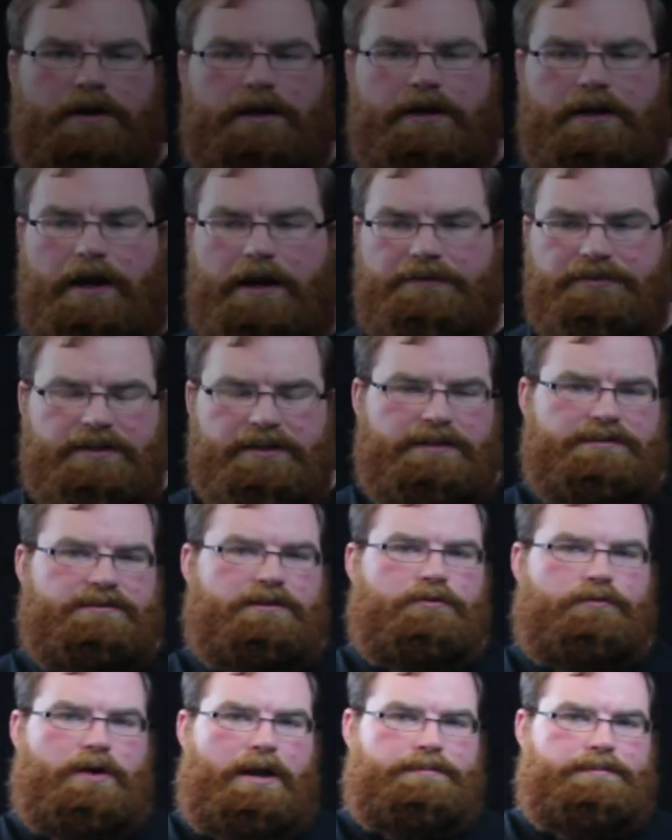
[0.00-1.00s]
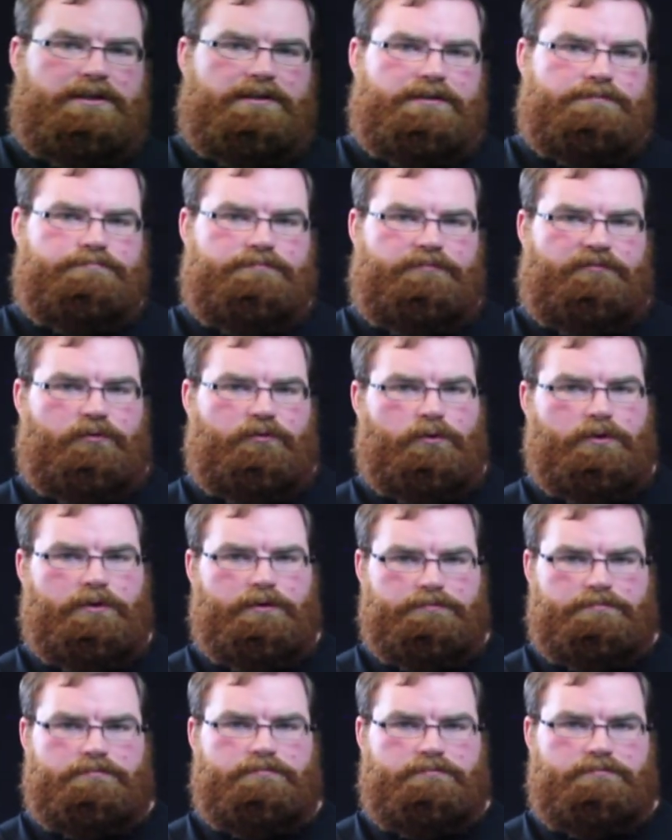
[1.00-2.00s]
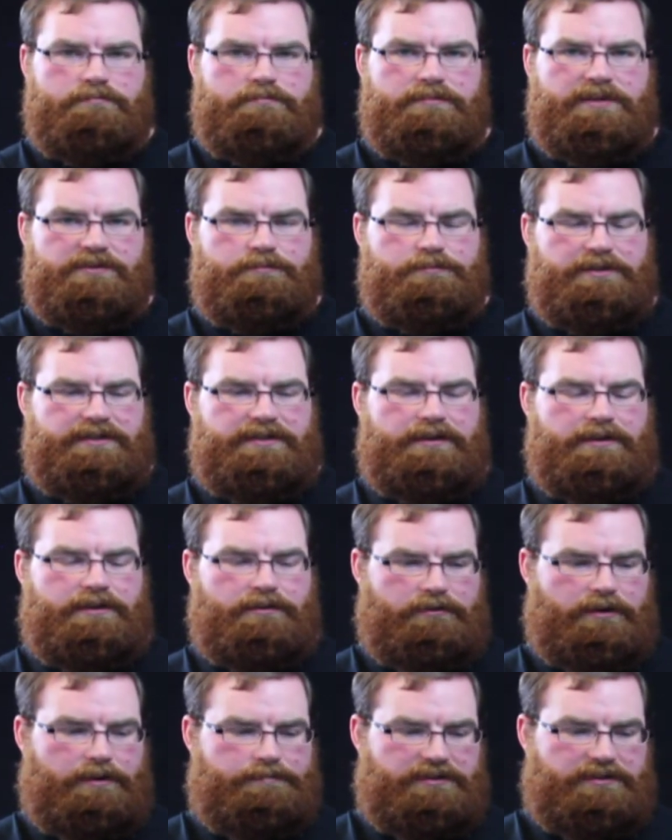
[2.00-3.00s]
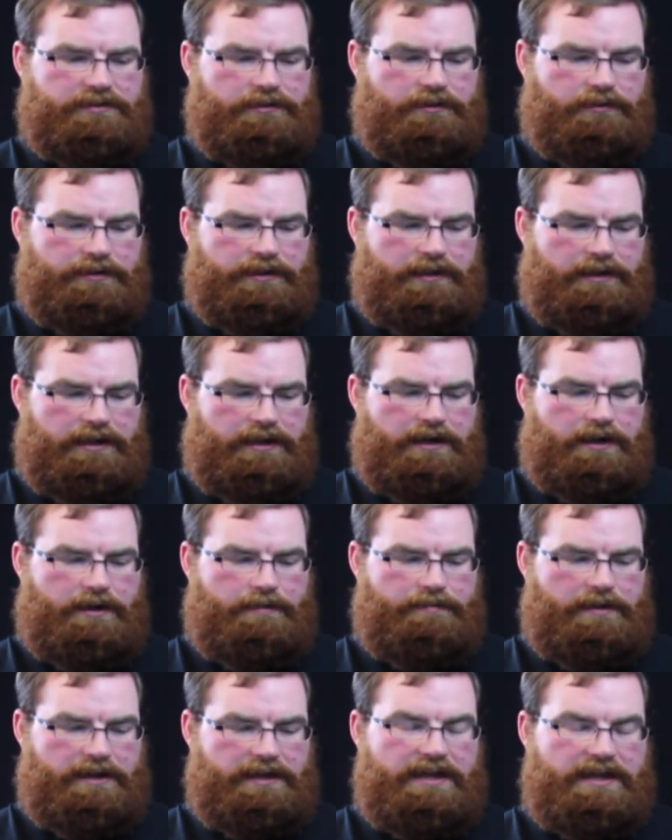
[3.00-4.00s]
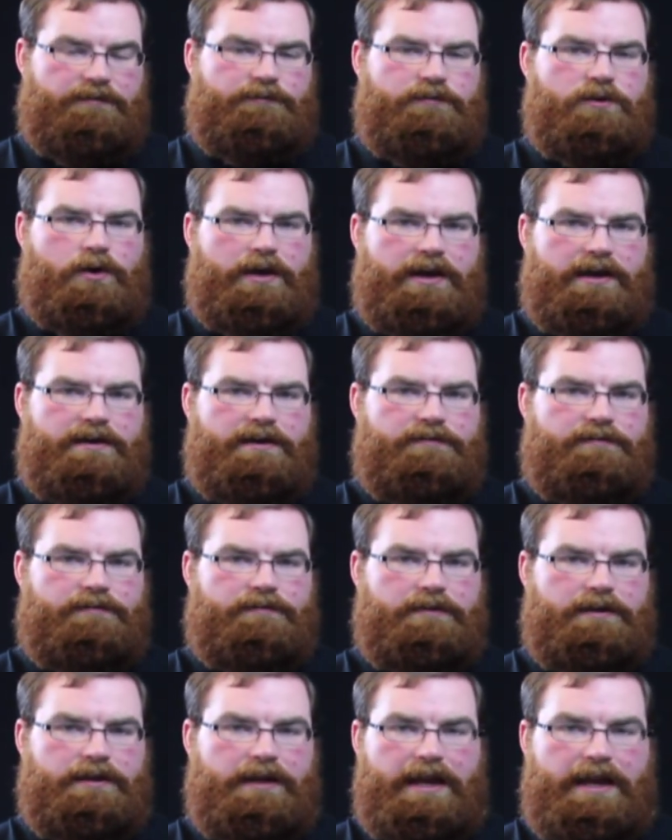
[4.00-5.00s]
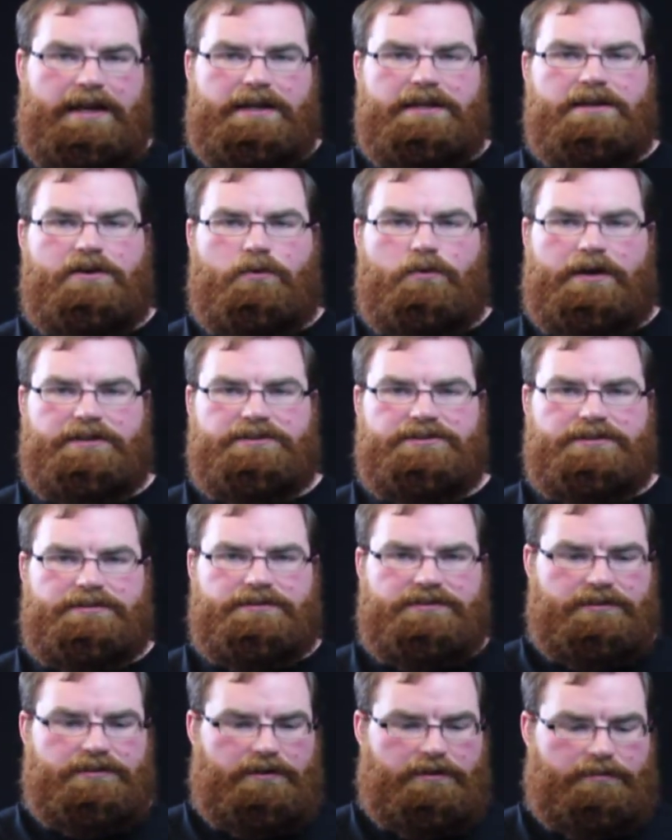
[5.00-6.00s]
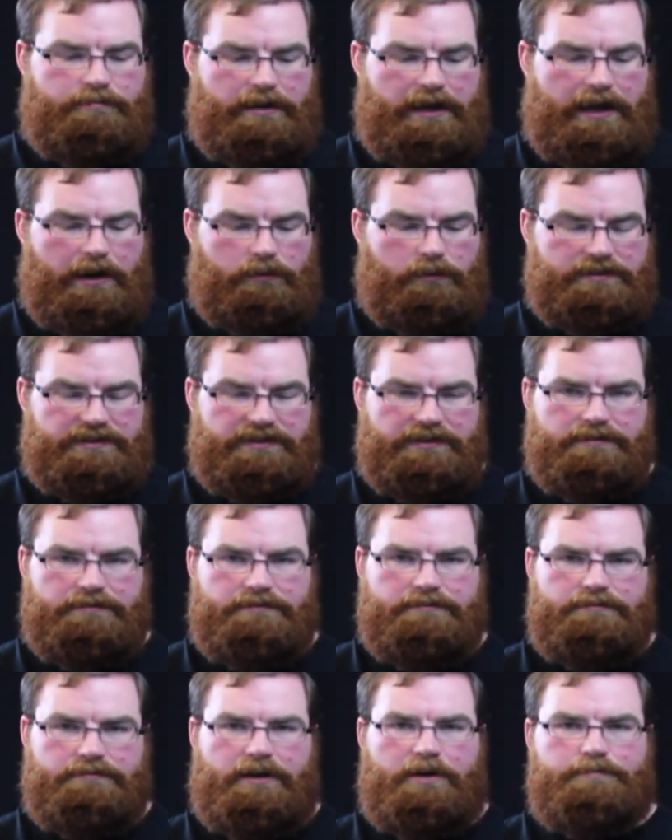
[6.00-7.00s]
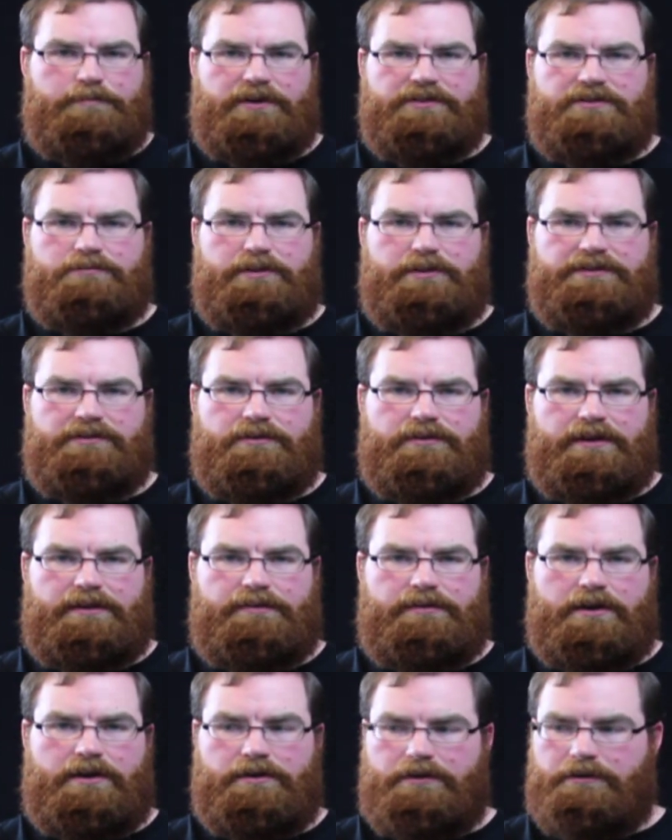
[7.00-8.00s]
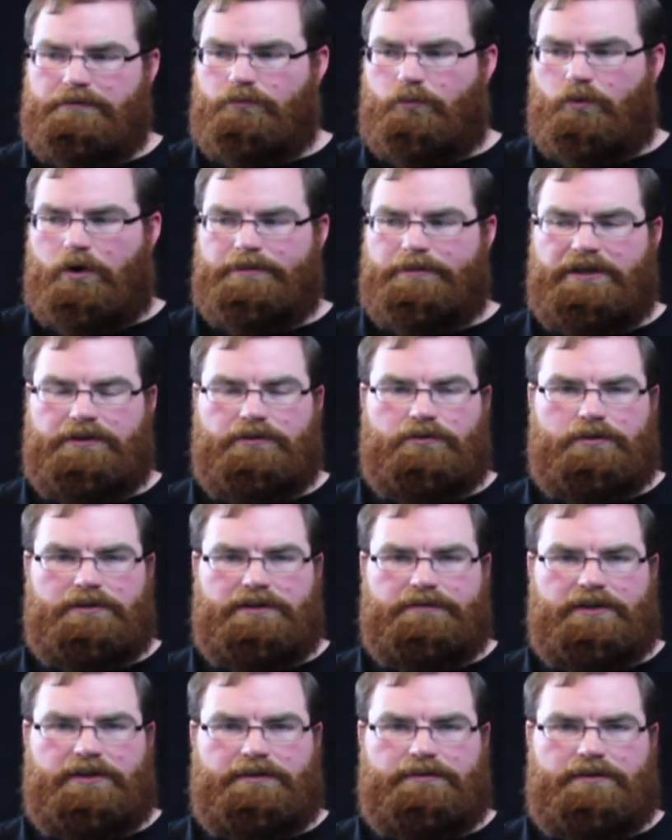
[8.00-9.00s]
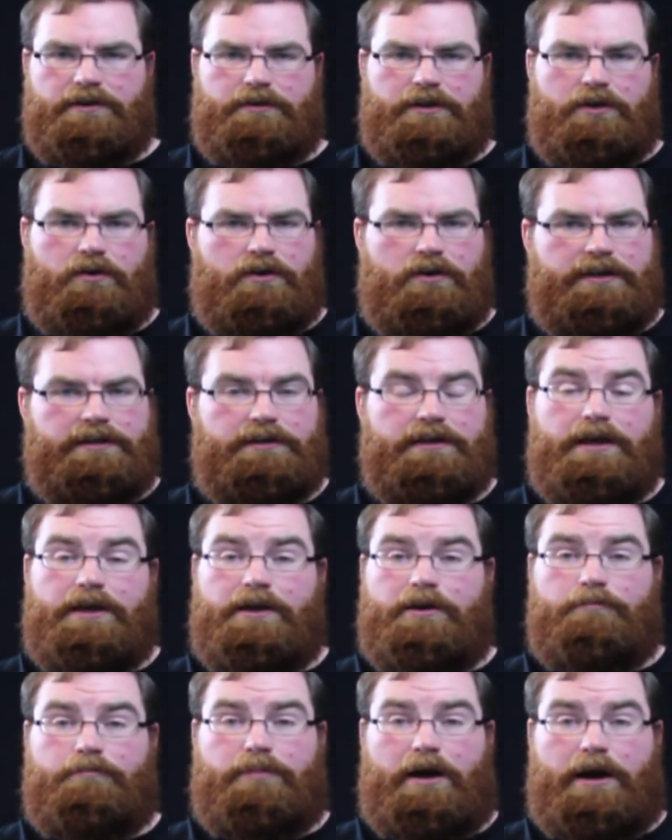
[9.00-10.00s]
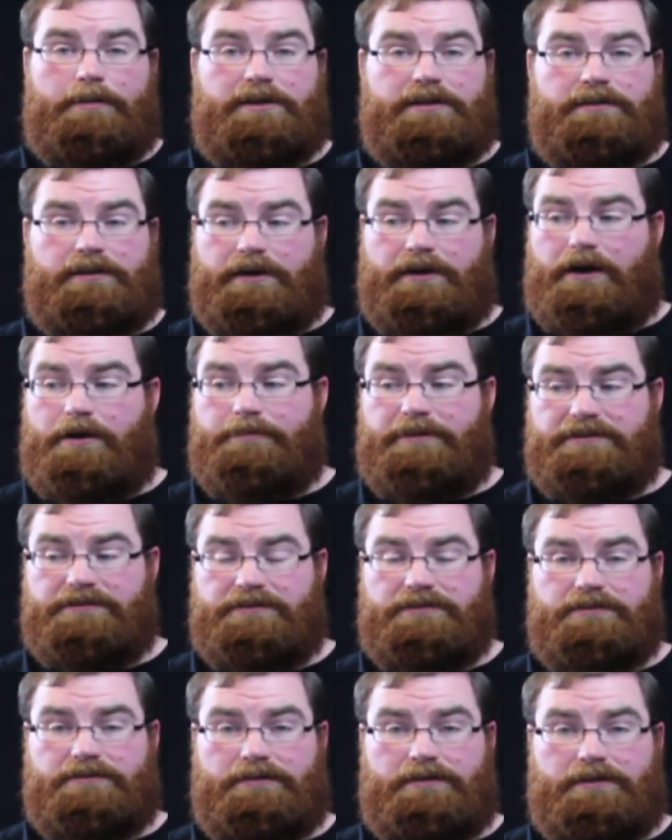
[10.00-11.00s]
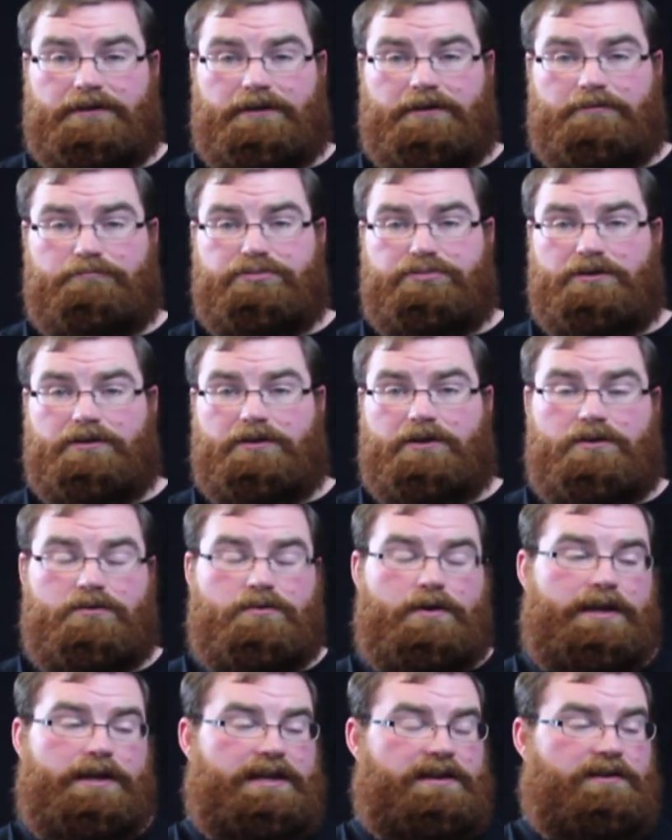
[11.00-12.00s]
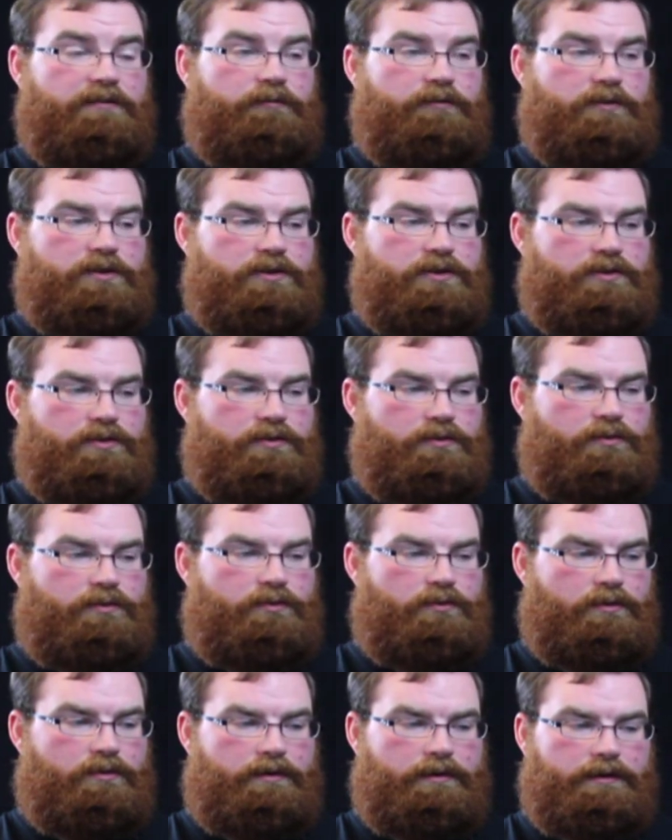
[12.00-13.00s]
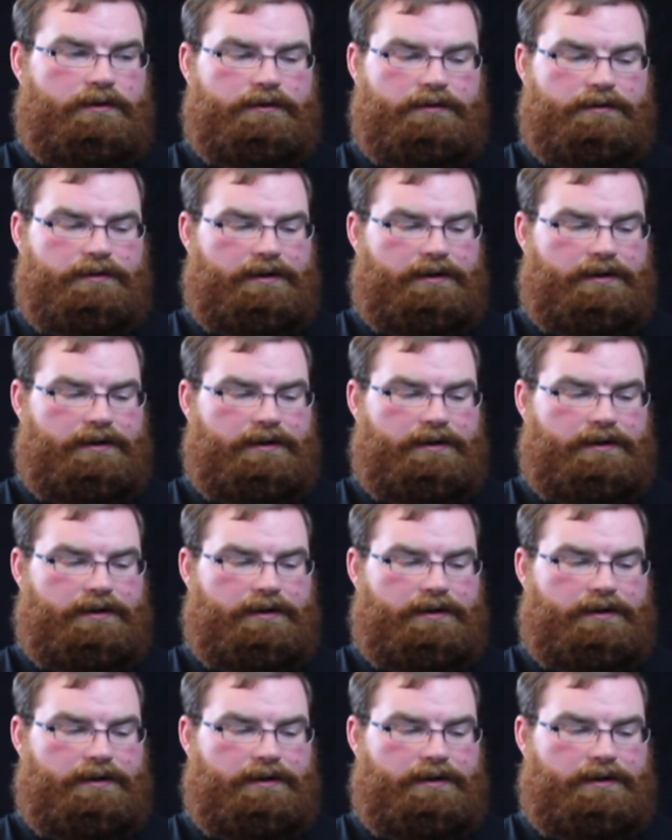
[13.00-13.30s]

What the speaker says: I think that's going to wrap it up for this particular episode. If you have any questions about a person, place, or thing in Theria, want me to do a Living in Theria on it, pop it in the comments below. If you